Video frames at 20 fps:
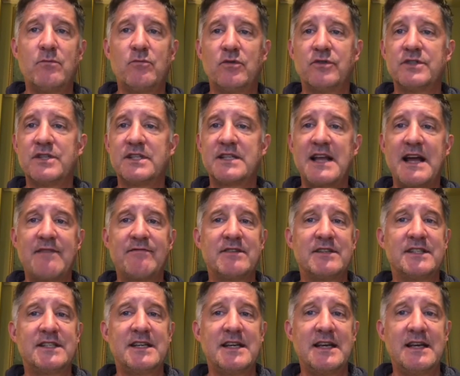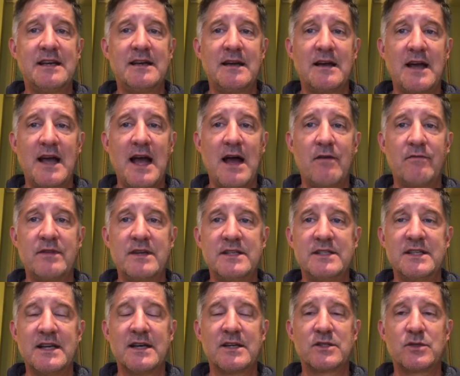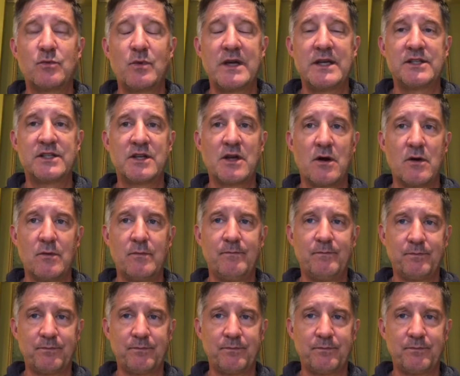We'll just have to see how these next weeks go.